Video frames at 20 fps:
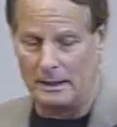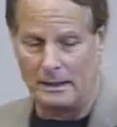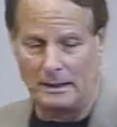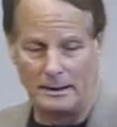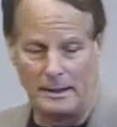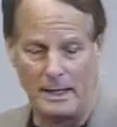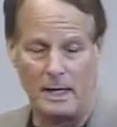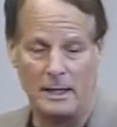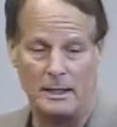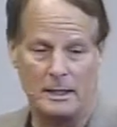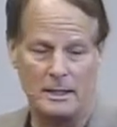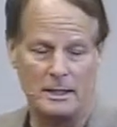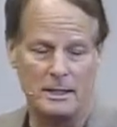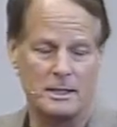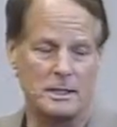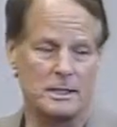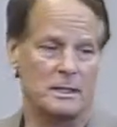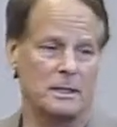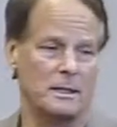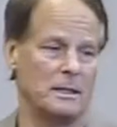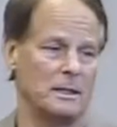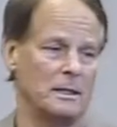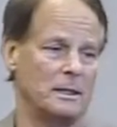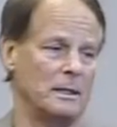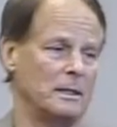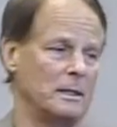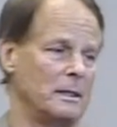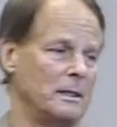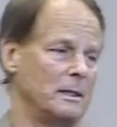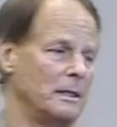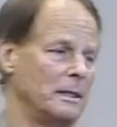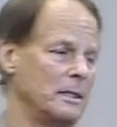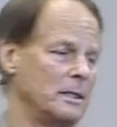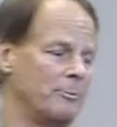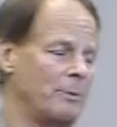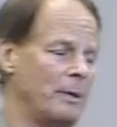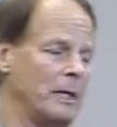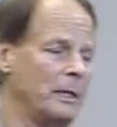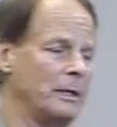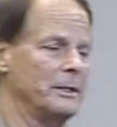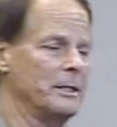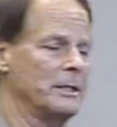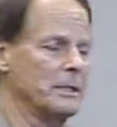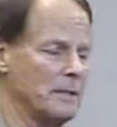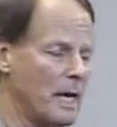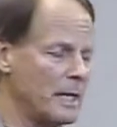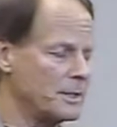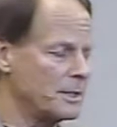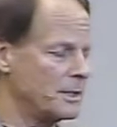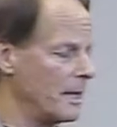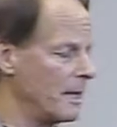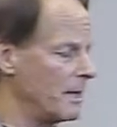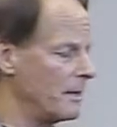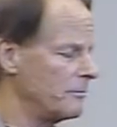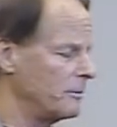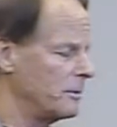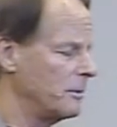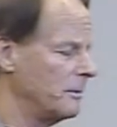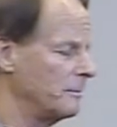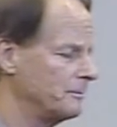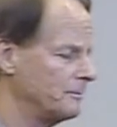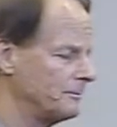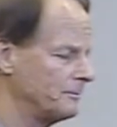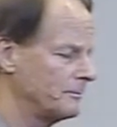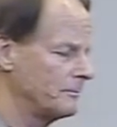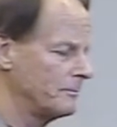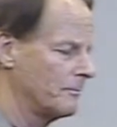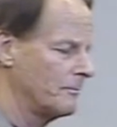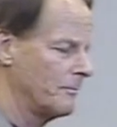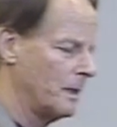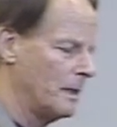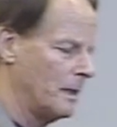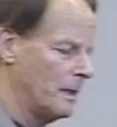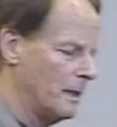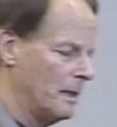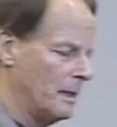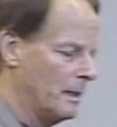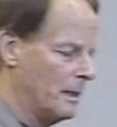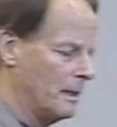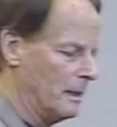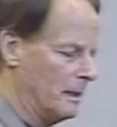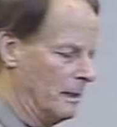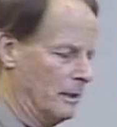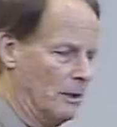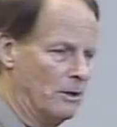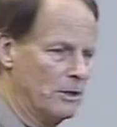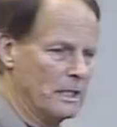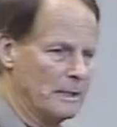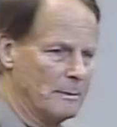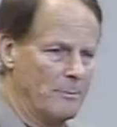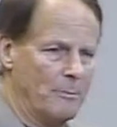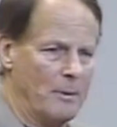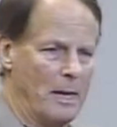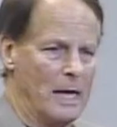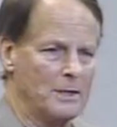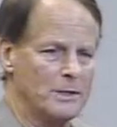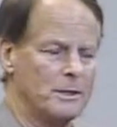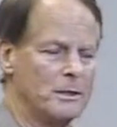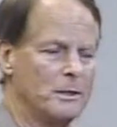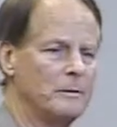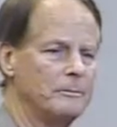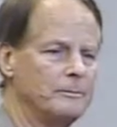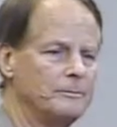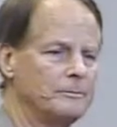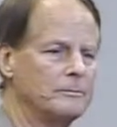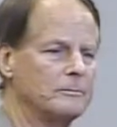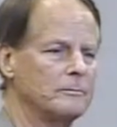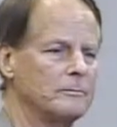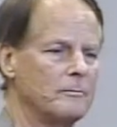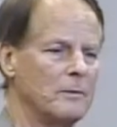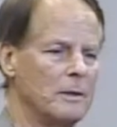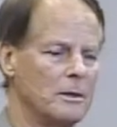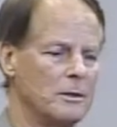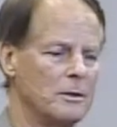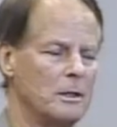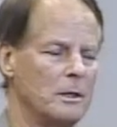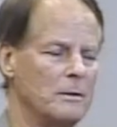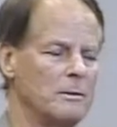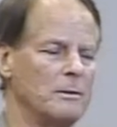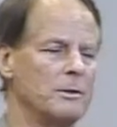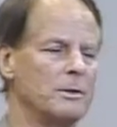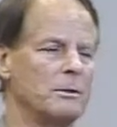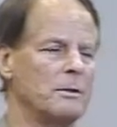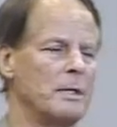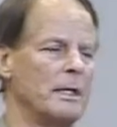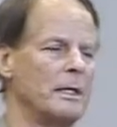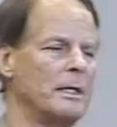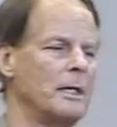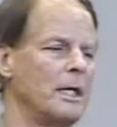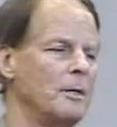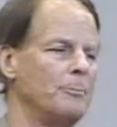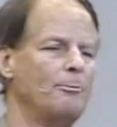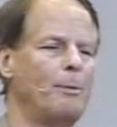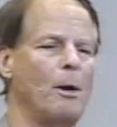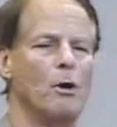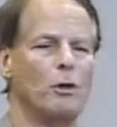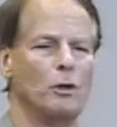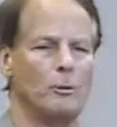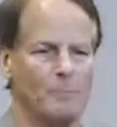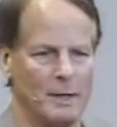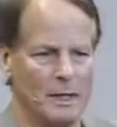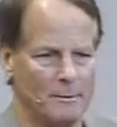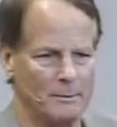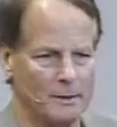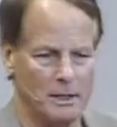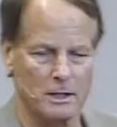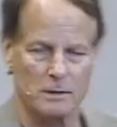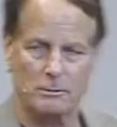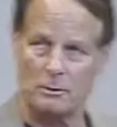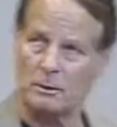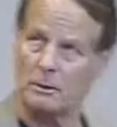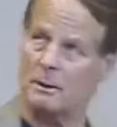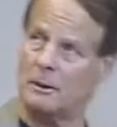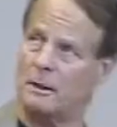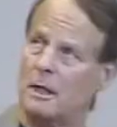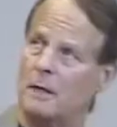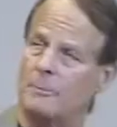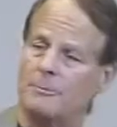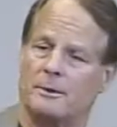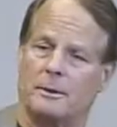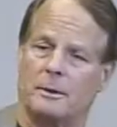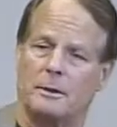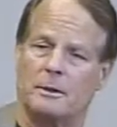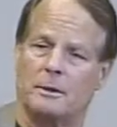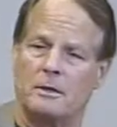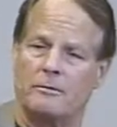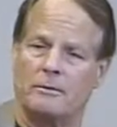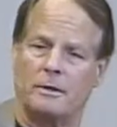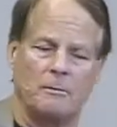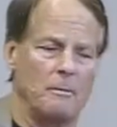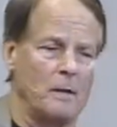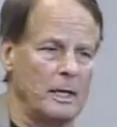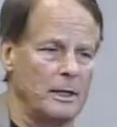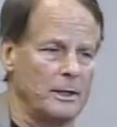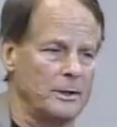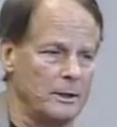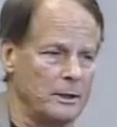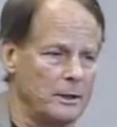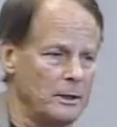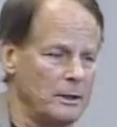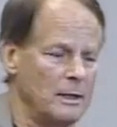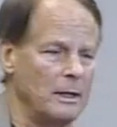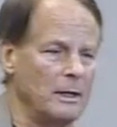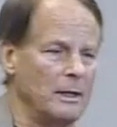Now, this pilot is not saved. He knows I'm a pastor, and so he was trying to kind of poke me because we were looking up at the TV monitor,